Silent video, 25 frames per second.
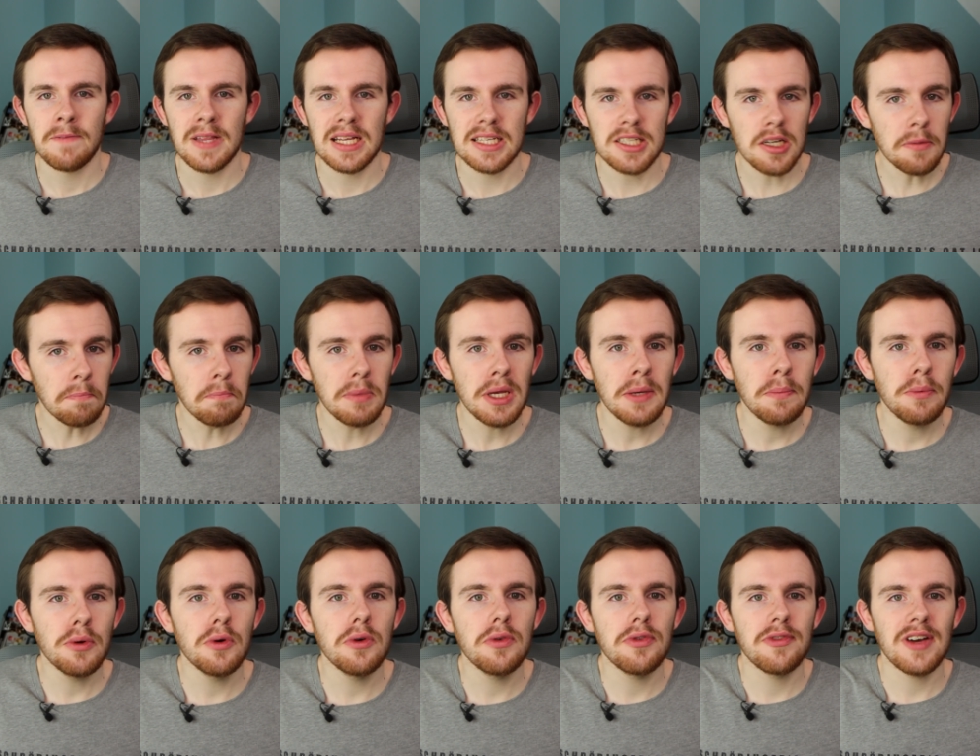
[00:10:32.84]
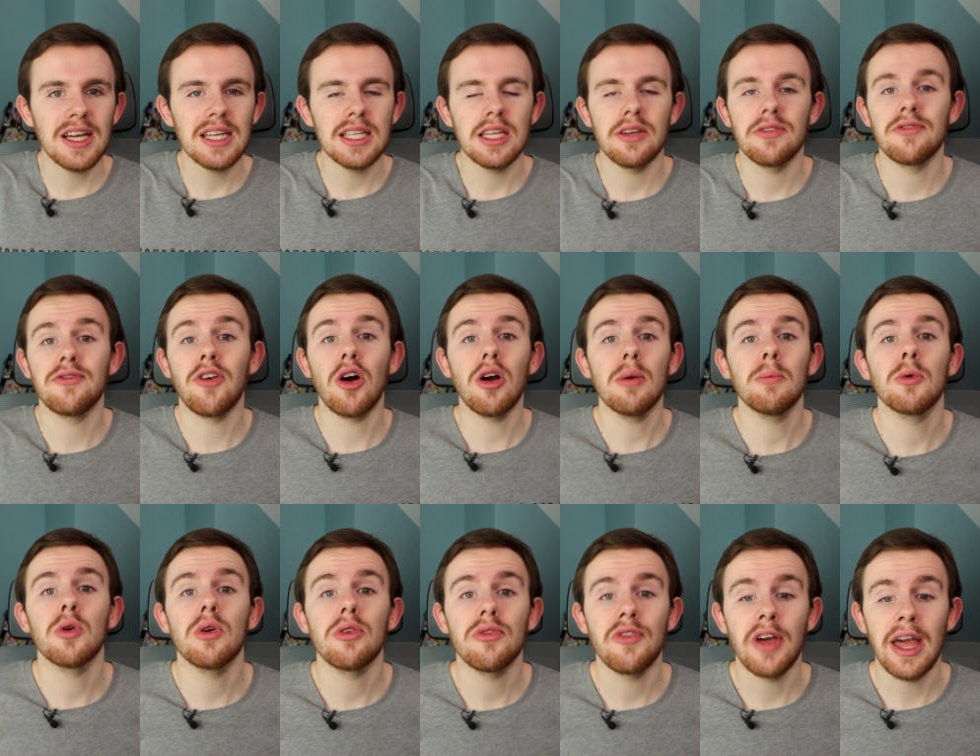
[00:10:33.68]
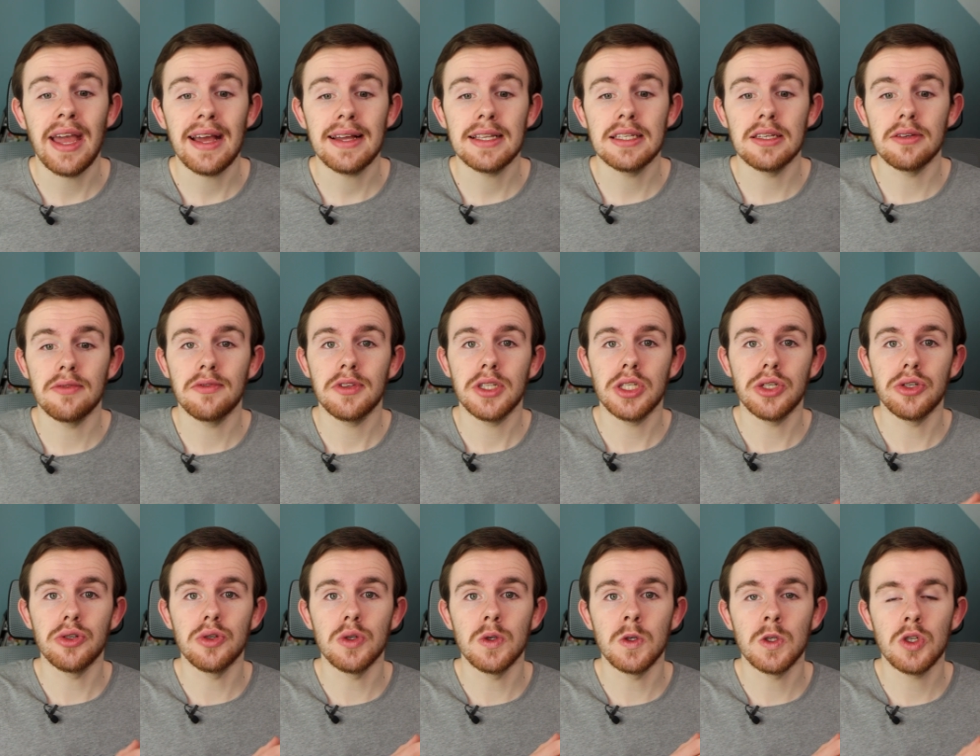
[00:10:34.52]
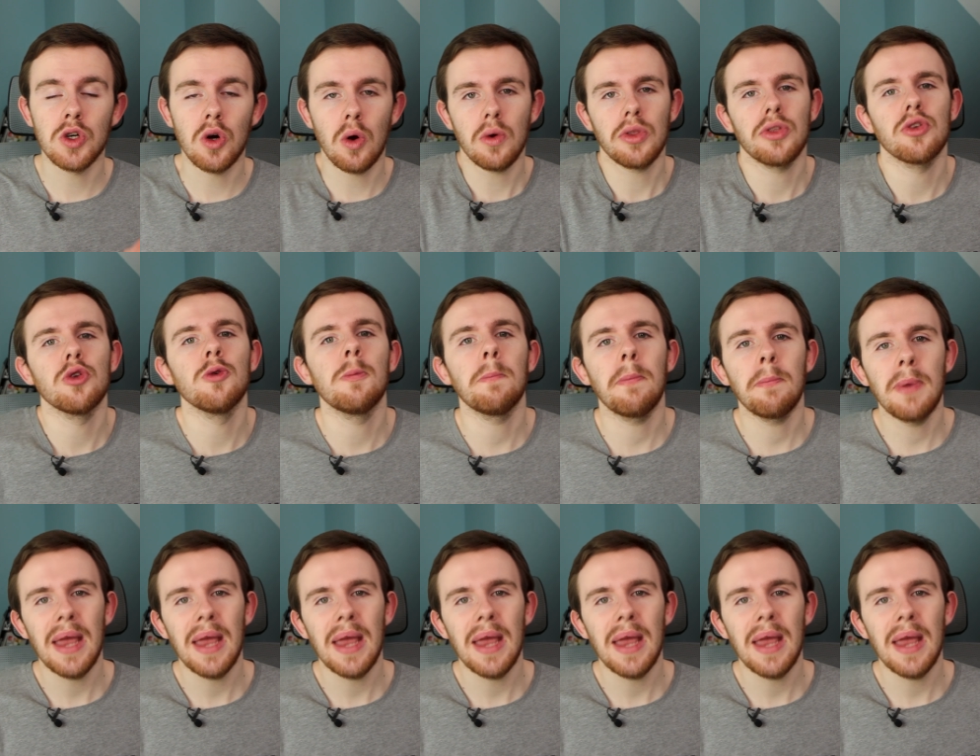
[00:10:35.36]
Some people find it far more effective to trawl through